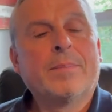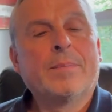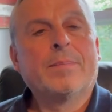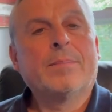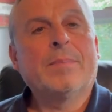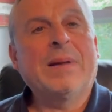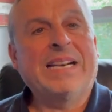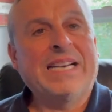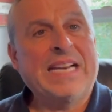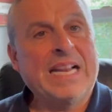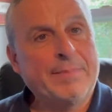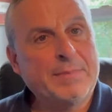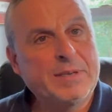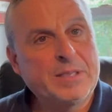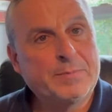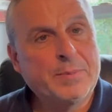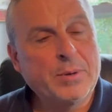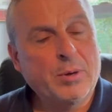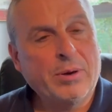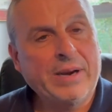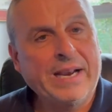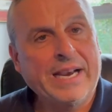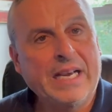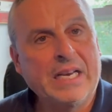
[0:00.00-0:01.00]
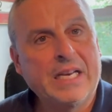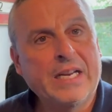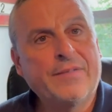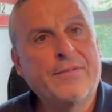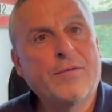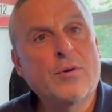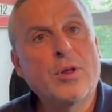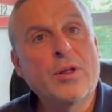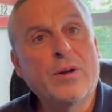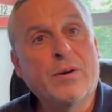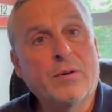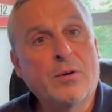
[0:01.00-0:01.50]
My name is Bill Haley
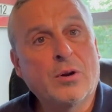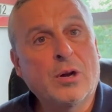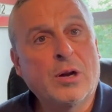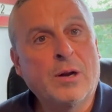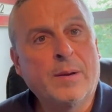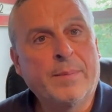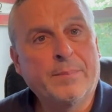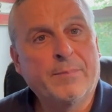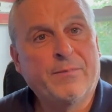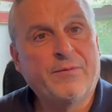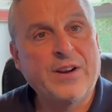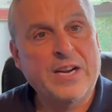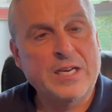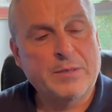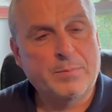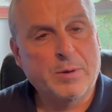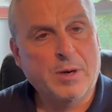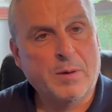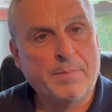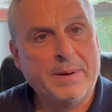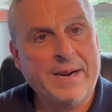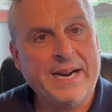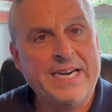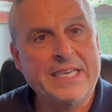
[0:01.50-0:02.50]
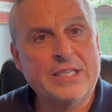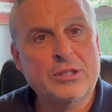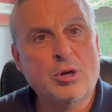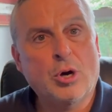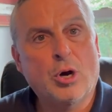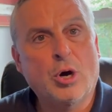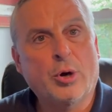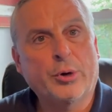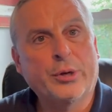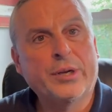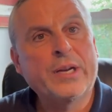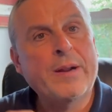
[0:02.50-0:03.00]
for the Facebook page
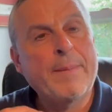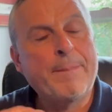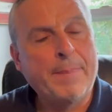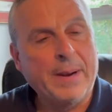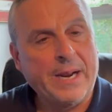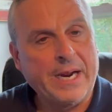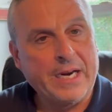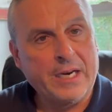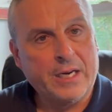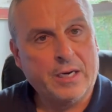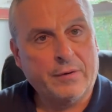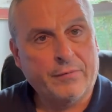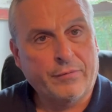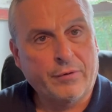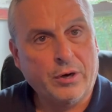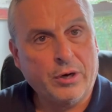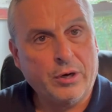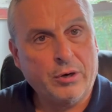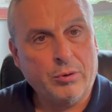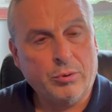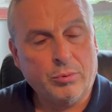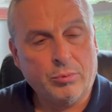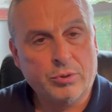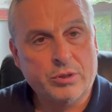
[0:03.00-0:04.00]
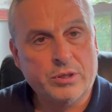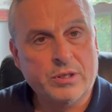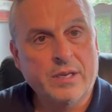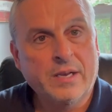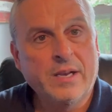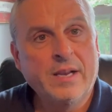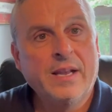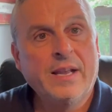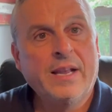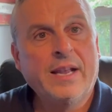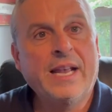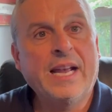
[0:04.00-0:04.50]
called Comparative Roads.
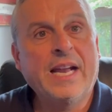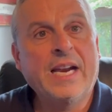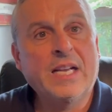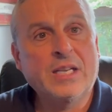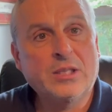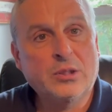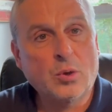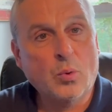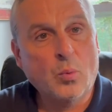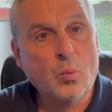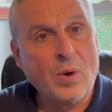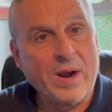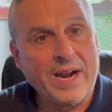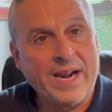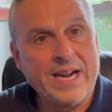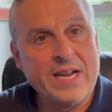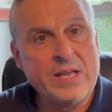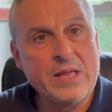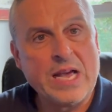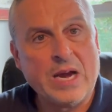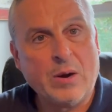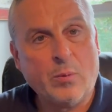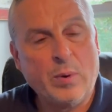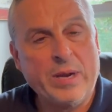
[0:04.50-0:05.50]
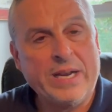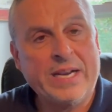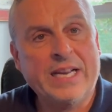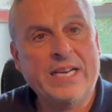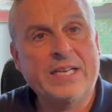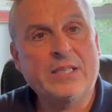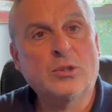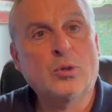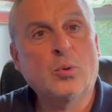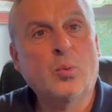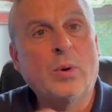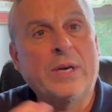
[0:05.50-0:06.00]
It is a way that we
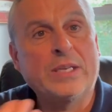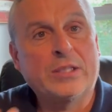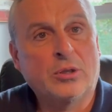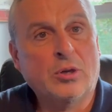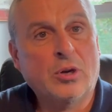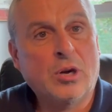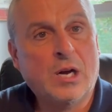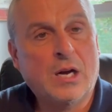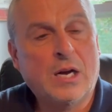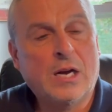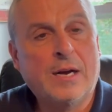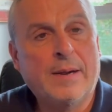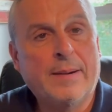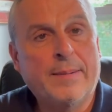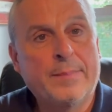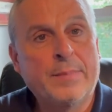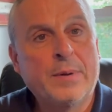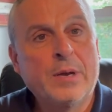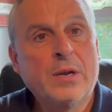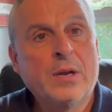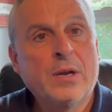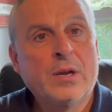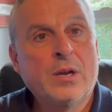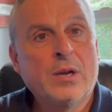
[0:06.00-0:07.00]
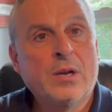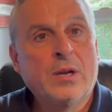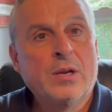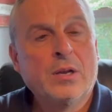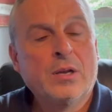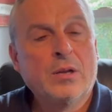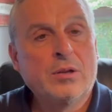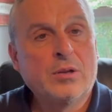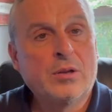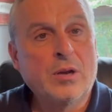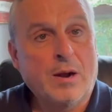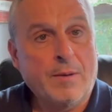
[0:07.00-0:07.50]
can switch the
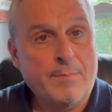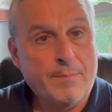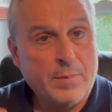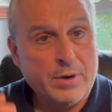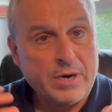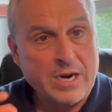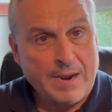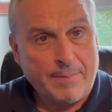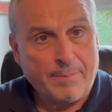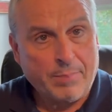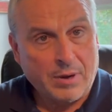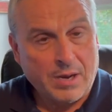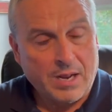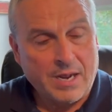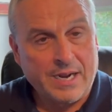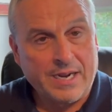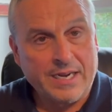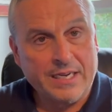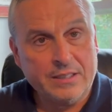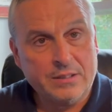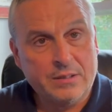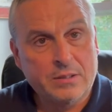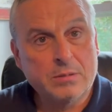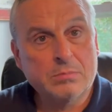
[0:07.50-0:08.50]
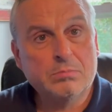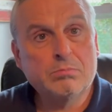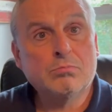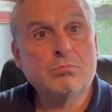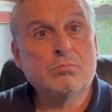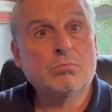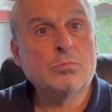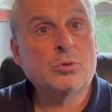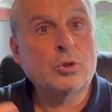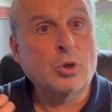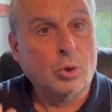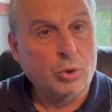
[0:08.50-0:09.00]
monopolized
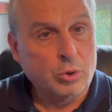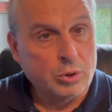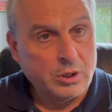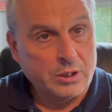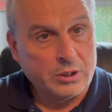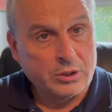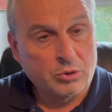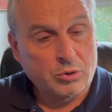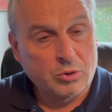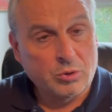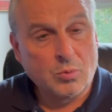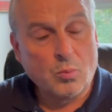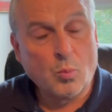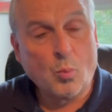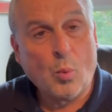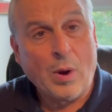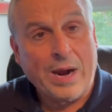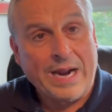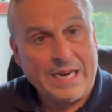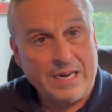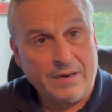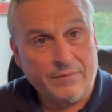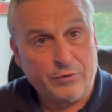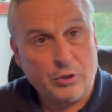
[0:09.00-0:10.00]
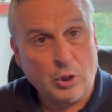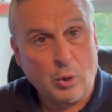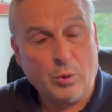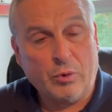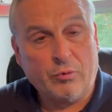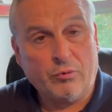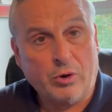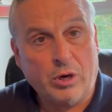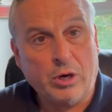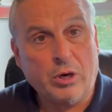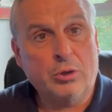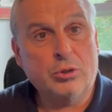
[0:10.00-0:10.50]
socialist way of doing
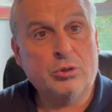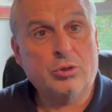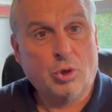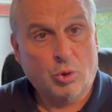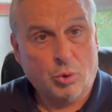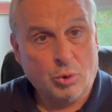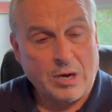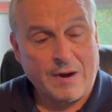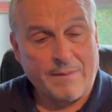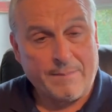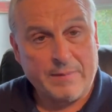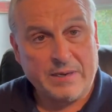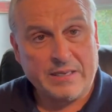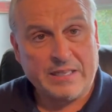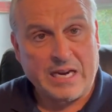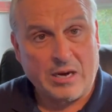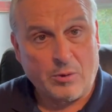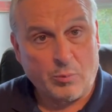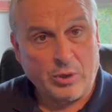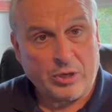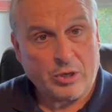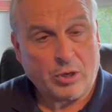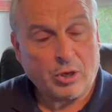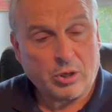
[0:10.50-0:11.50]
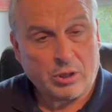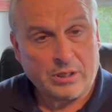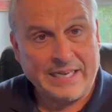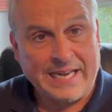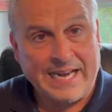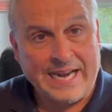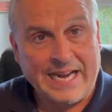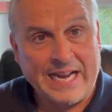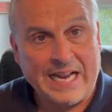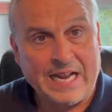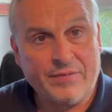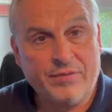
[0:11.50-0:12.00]
roads through government that we currently
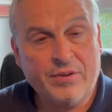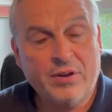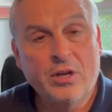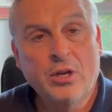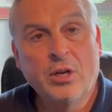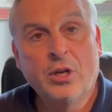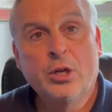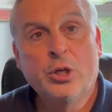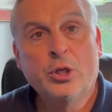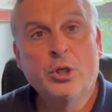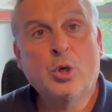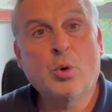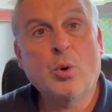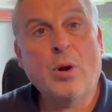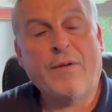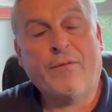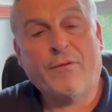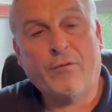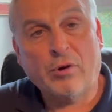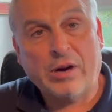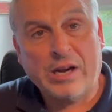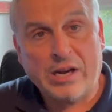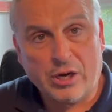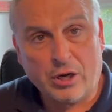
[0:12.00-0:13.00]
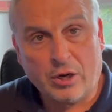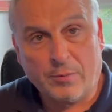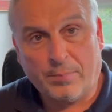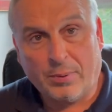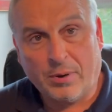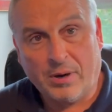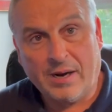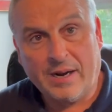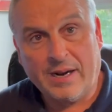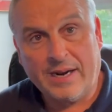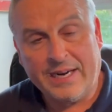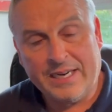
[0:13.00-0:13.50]
have to a free
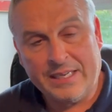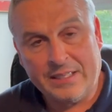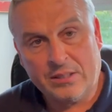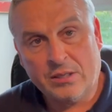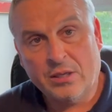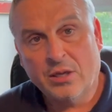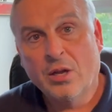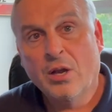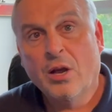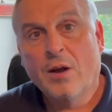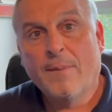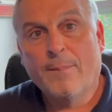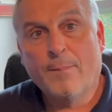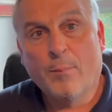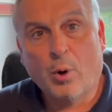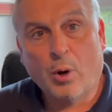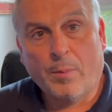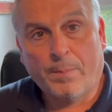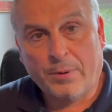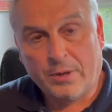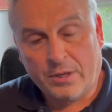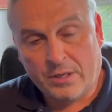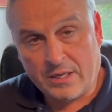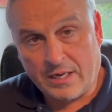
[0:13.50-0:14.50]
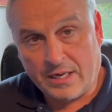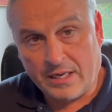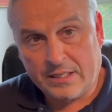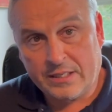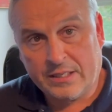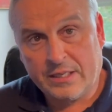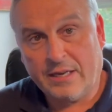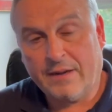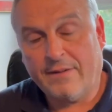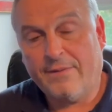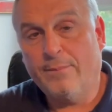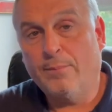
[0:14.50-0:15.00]
enterprise, more
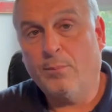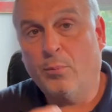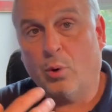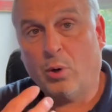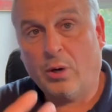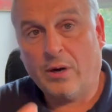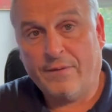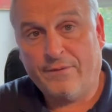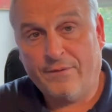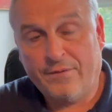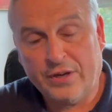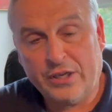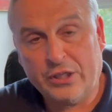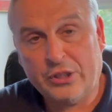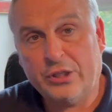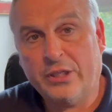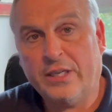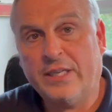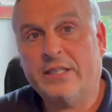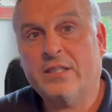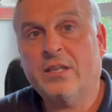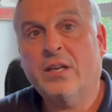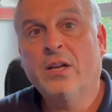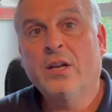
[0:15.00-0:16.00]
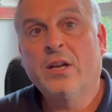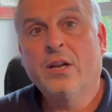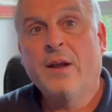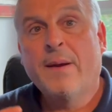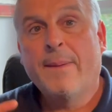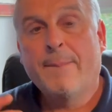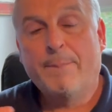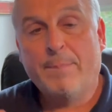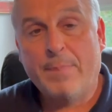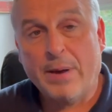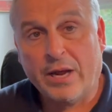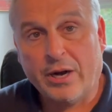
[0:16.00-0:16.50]
productive, more efficient,
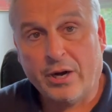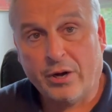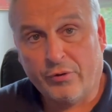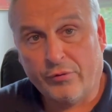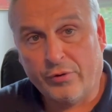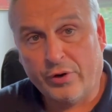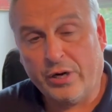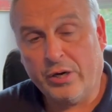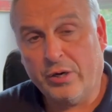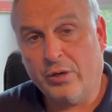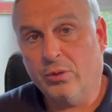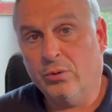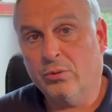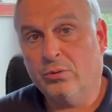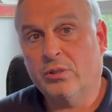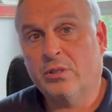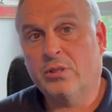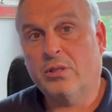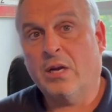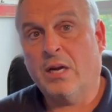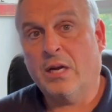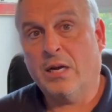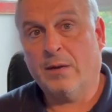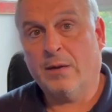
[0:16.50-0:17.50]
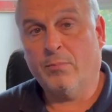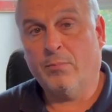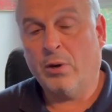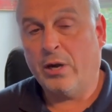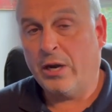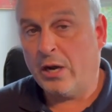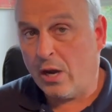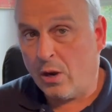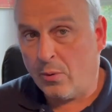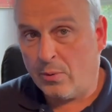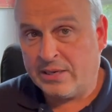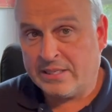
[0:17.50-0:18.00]
better roads. You
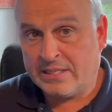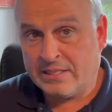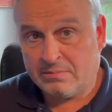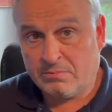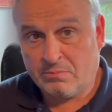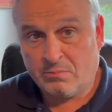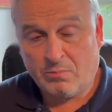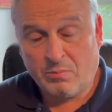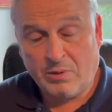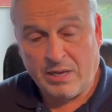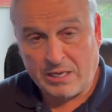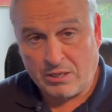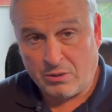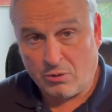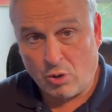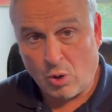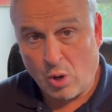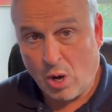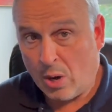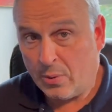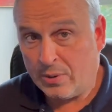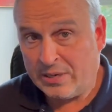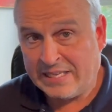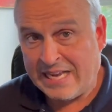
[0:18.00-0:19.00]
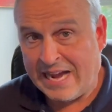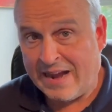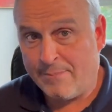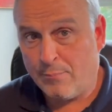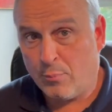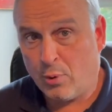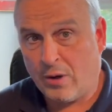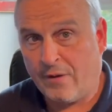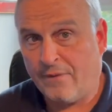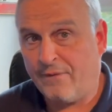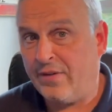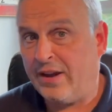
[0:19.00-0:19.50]
always have
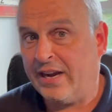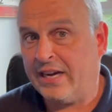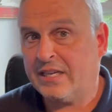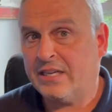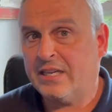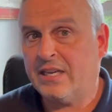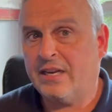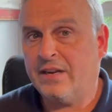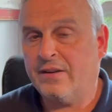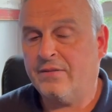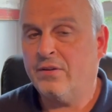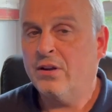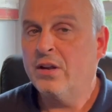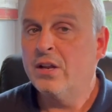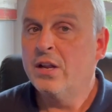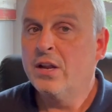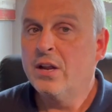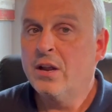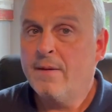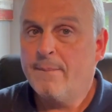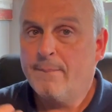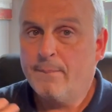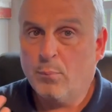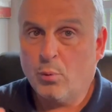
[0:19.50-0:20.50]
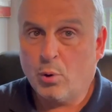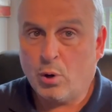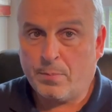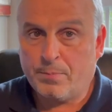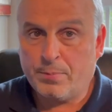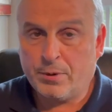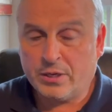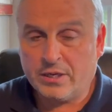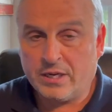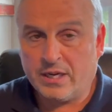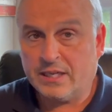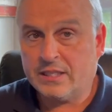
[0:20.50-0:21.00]
more effective, more
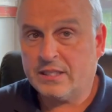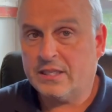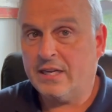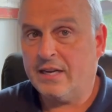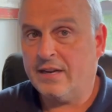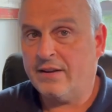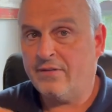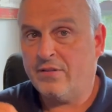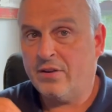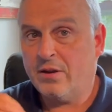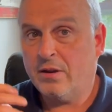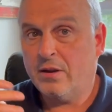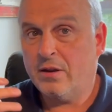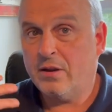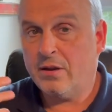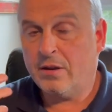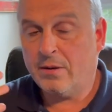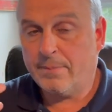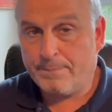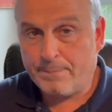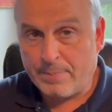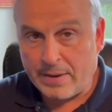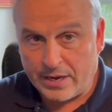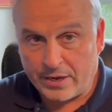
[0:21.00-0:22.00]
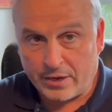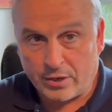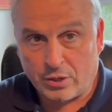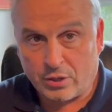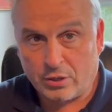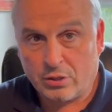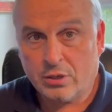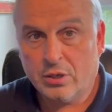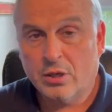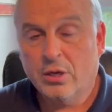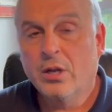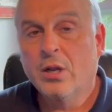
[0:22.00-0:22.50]
productive,
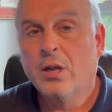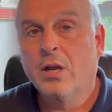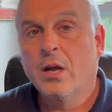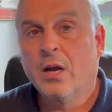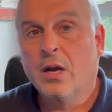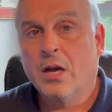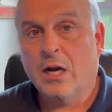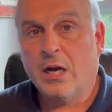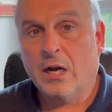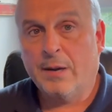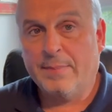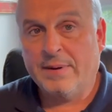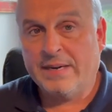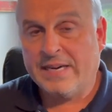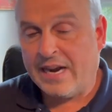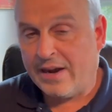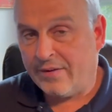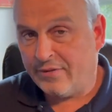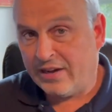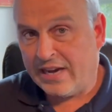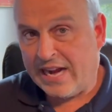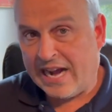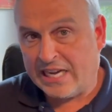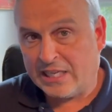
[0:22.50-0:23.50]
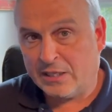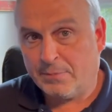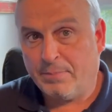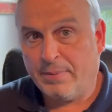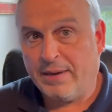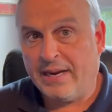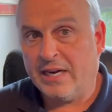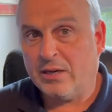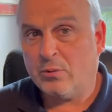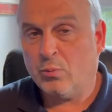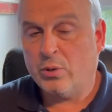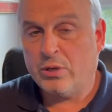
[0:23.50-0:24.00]
better in every
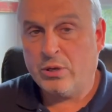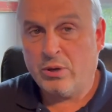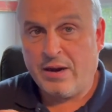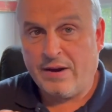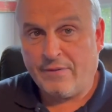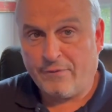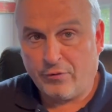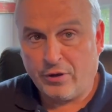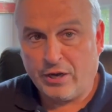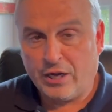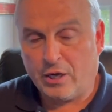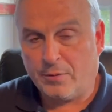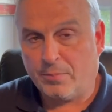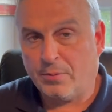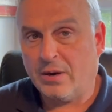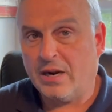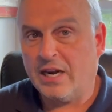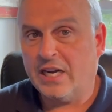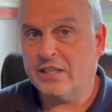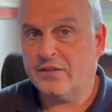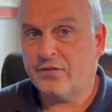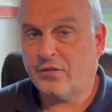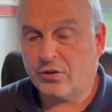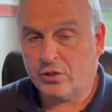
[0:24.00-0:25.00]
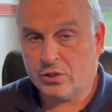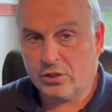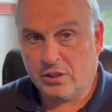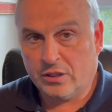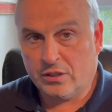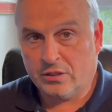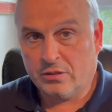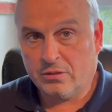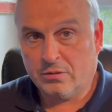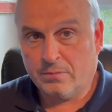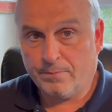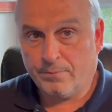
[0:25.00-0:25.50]
aspect when you have free enterprise
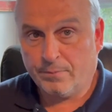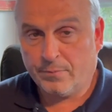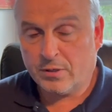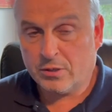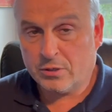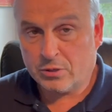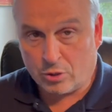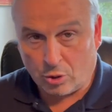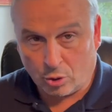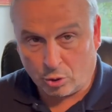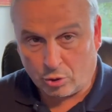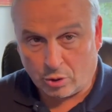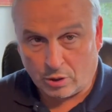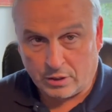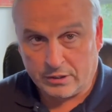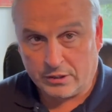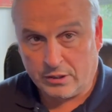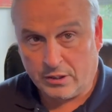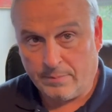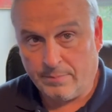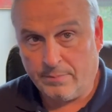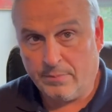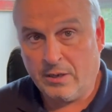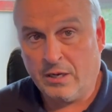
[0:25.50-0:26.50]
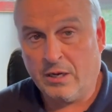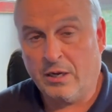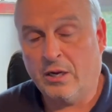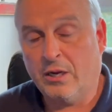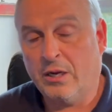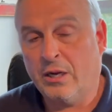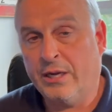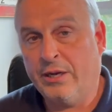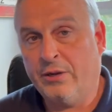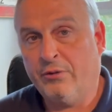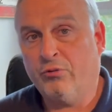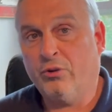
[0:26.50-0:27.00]
versus socialism
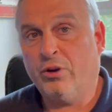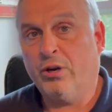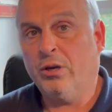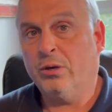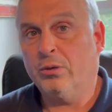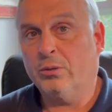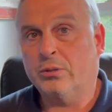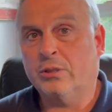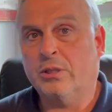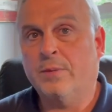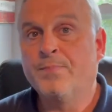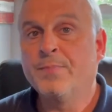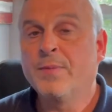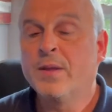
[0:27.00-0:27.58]
in roads.